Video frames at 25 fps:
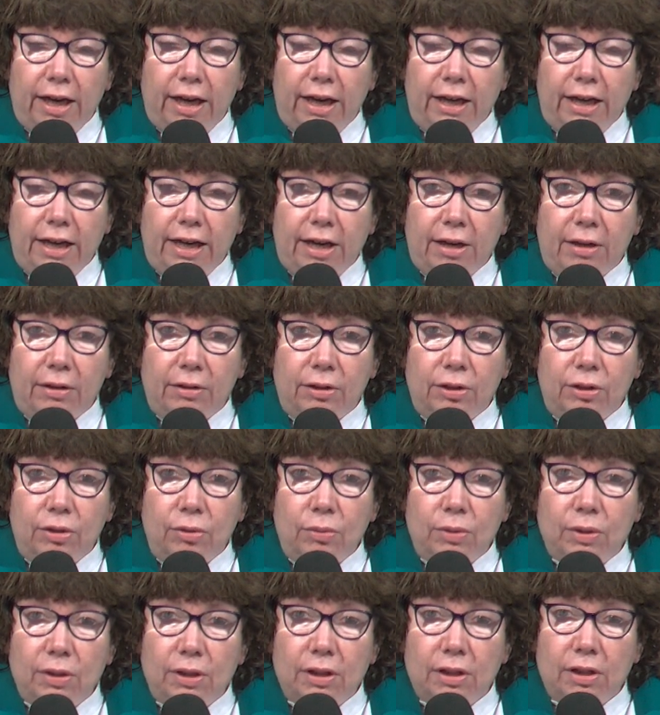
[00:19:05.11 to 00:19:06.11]
Now, Lou
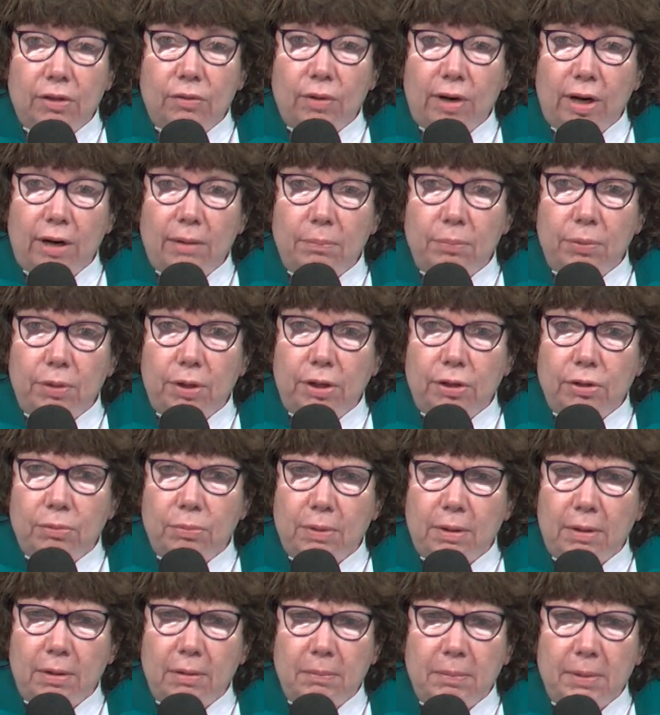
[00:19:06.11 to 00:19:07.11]
was a great preacher,
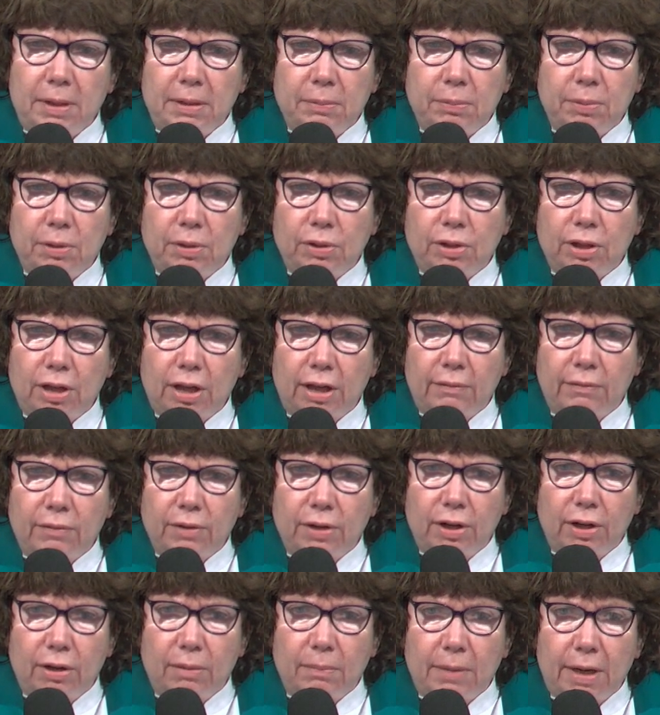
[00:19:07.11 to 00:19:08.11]
probably the best preacher I'll ever
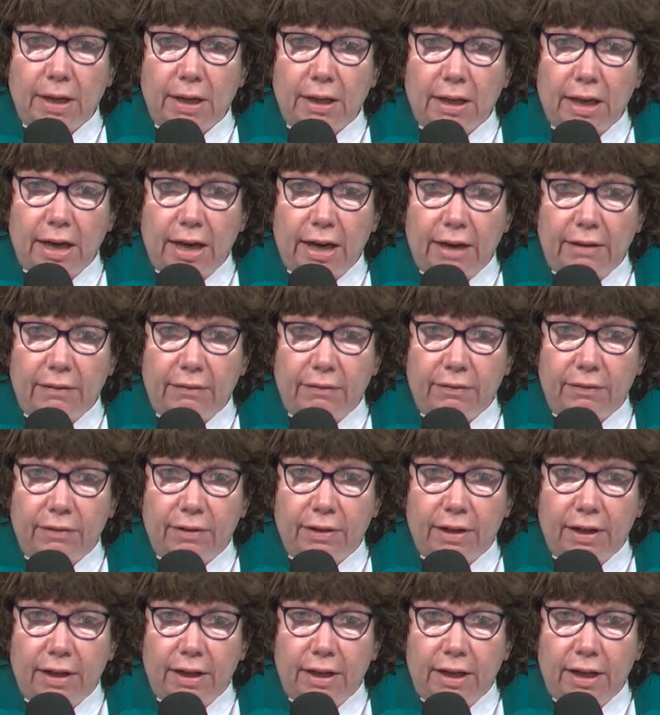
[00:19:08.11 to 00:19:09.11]
hear in my life.
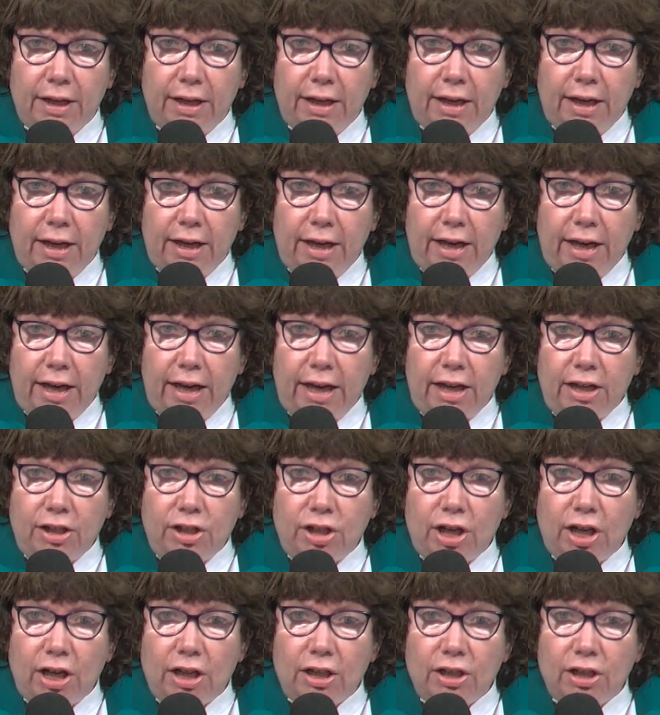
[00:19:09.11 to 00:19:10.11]
He
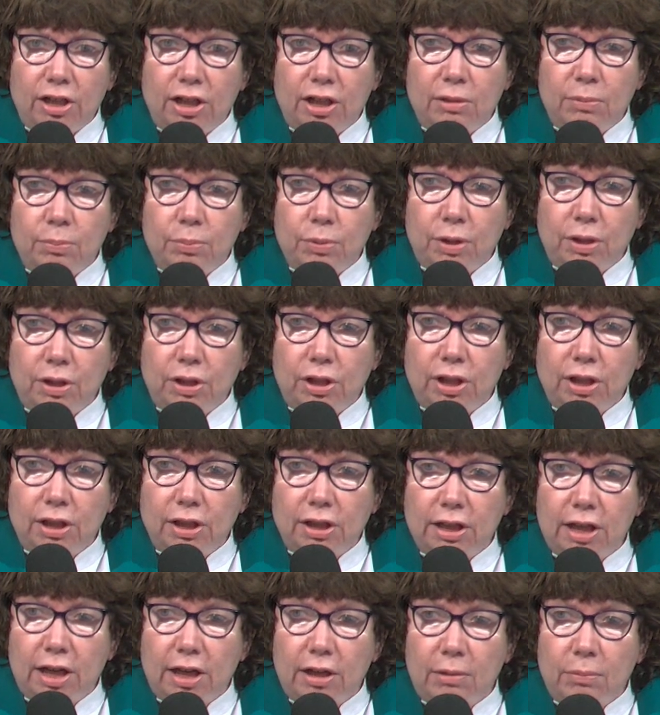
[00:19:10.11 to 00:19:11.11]
changed his preaching
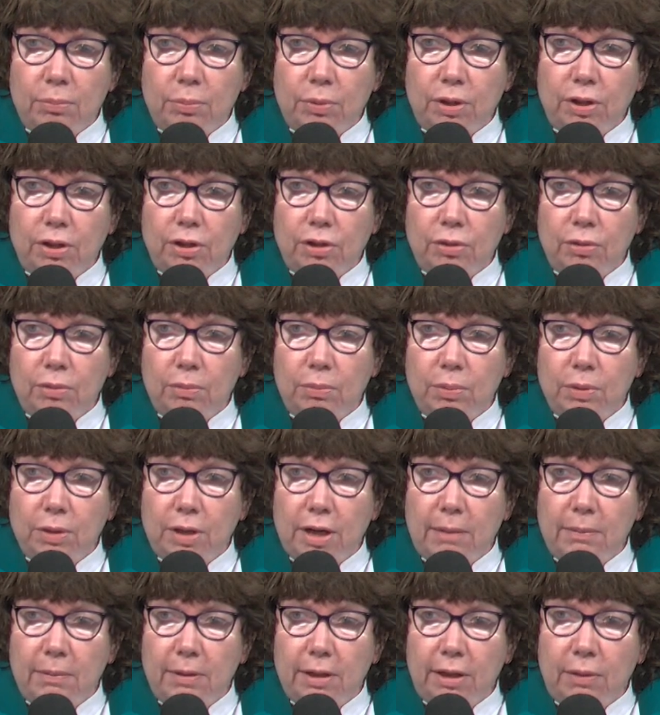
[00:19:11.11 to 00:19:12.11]
style to preach to a
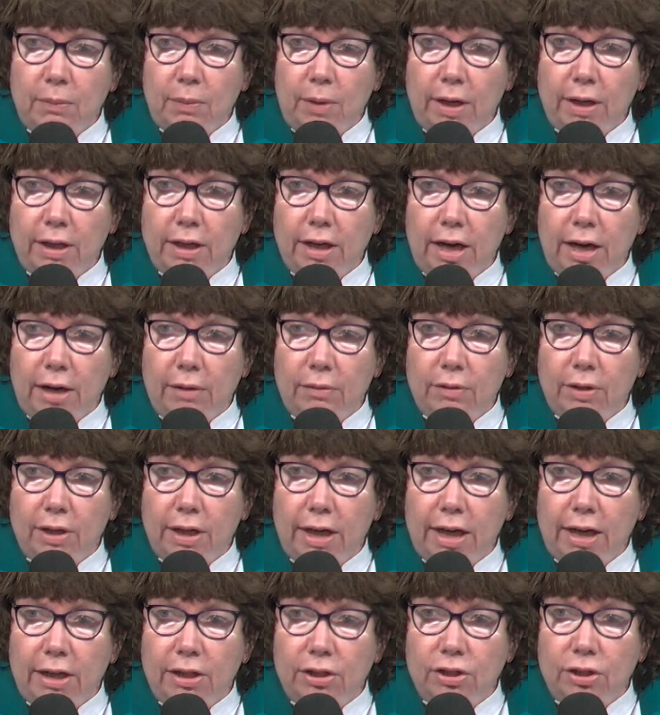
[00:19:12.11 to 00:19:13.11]
predominantly white
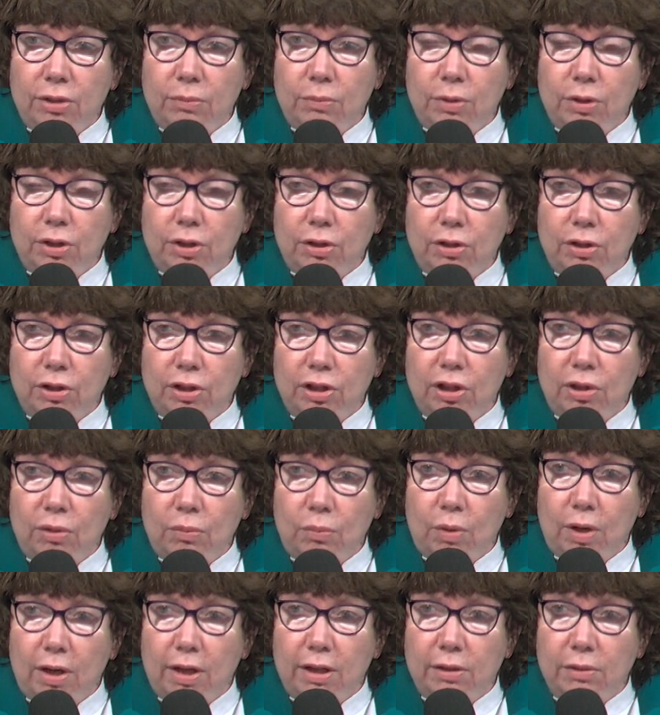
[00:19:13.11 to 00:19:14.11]
congregation, which there still
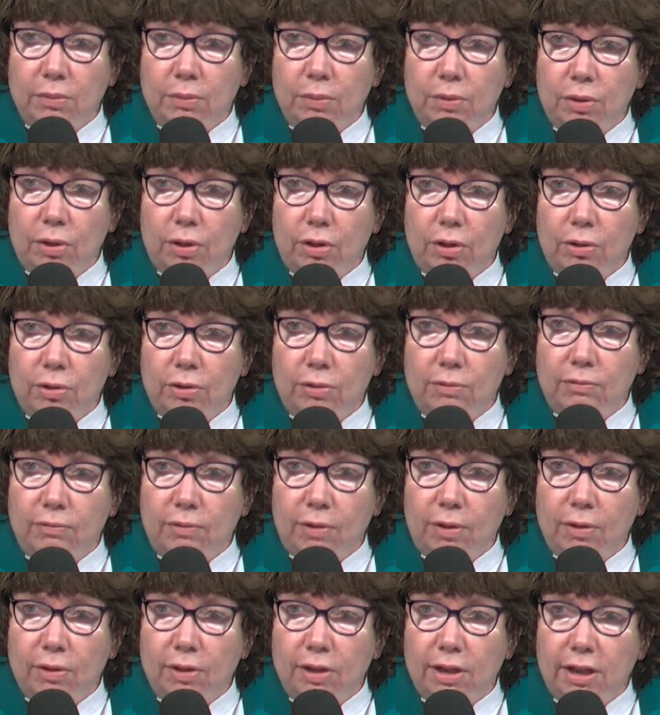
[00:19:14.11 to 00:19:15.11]
was with all those
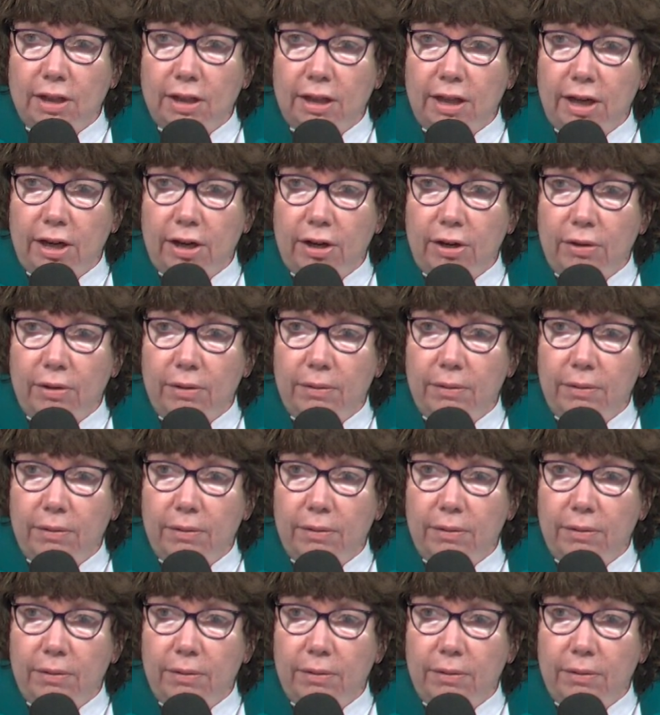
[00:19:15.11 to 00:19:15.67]
folks in there.